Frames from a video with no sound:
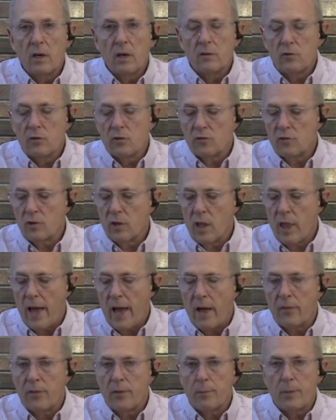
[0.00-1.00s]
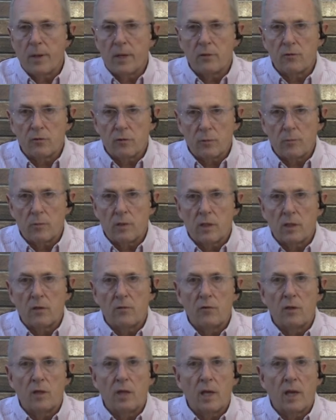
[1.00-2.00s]
Just allow the pendulum to give
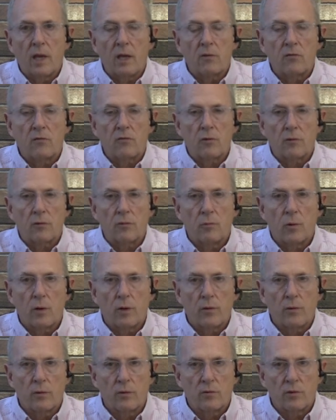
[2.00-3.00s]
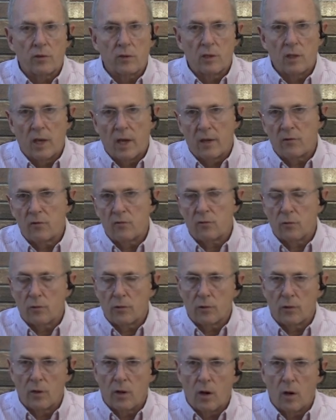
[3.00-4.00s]
you the answer, whether it's a yes or a
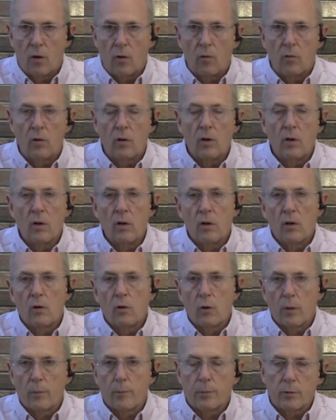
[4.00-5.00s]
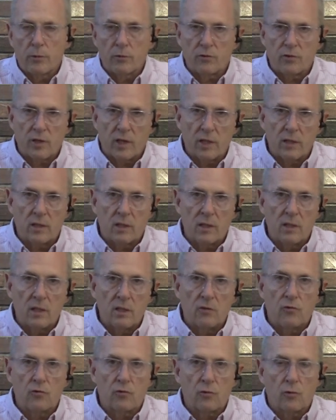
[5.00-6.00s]
no, or a
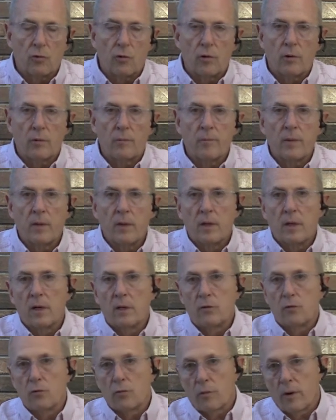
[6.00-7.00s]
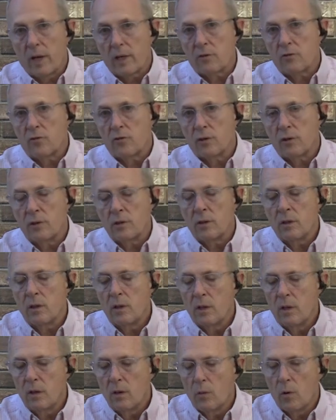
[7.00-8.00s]
percentage or a direction,
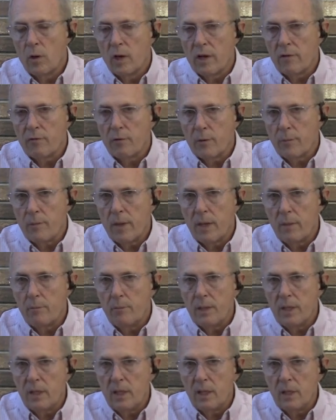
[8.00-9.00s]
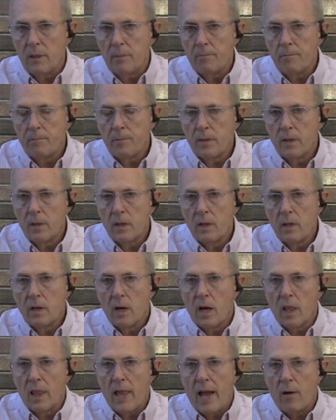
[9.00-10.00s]
whatever it may be.
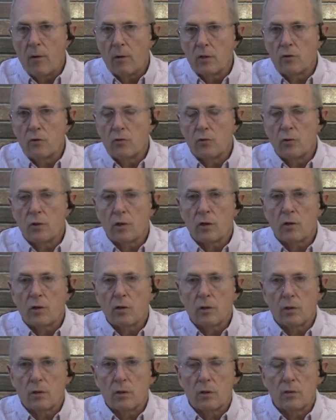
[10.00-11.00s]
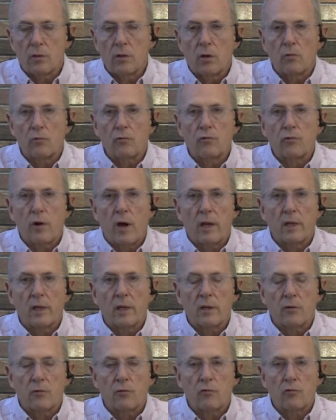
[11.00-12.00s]
Allow it to occur. Don't try to
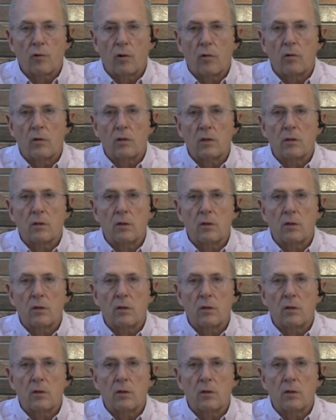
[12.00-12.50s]
control it.